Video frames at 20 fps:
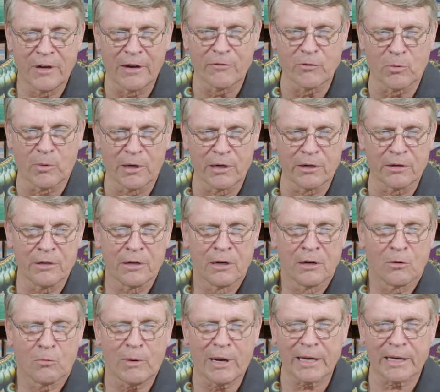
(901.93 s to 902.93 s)
You ever
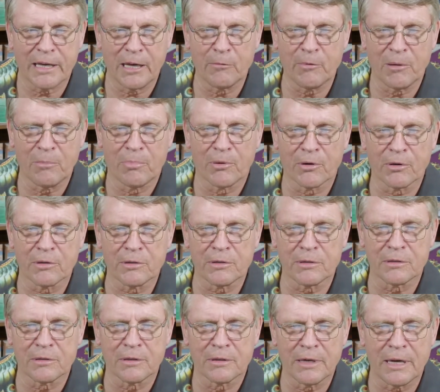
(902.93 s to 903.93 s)
wondered why kiwi bird
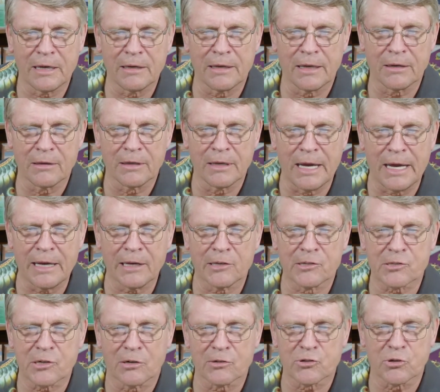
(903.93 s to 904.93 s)

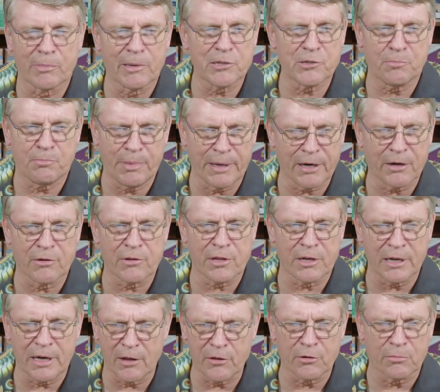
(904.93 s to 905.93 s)
eggs are so much bigger
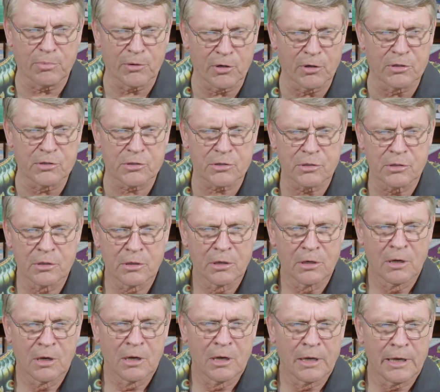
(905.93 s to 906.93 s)
than other birds?
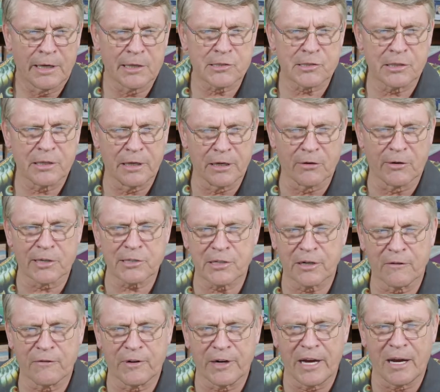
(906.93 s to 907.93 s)
It's an
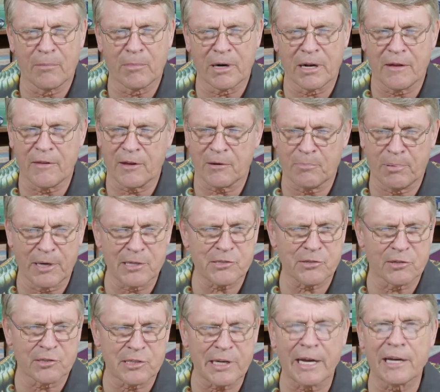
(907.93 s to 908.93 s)
interesting phenomenon that
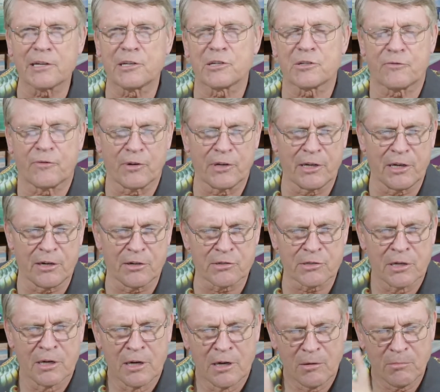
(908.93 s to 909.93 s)
puzzled scientists for
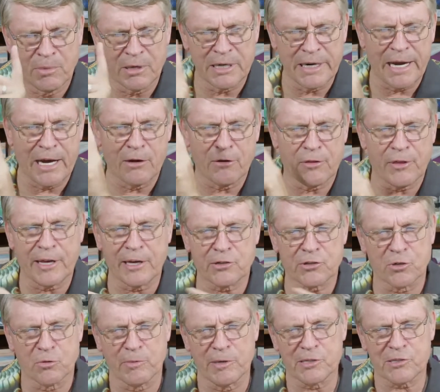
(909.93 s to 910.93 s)
years. But now,
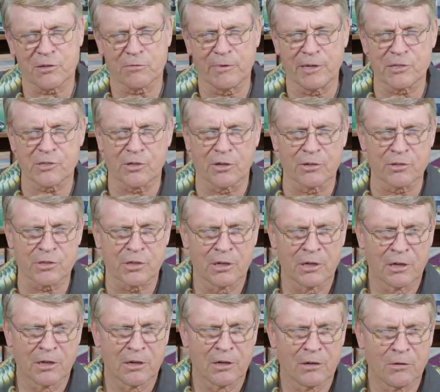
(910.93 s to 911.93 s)
thanks to recent research,
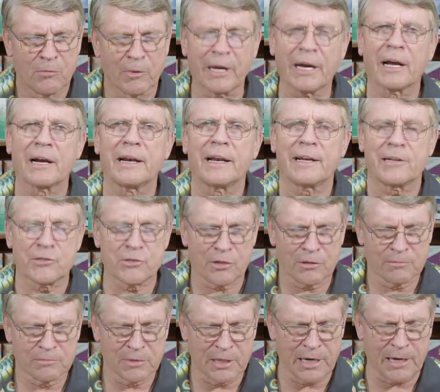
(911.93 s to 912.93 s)
we got an
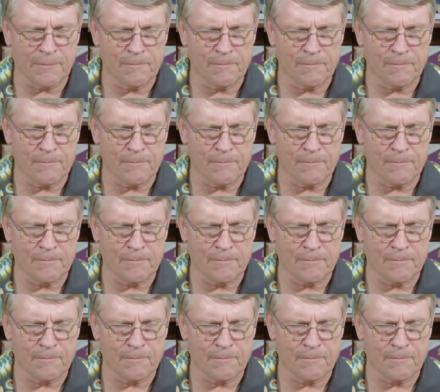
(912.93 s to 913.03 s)
answer.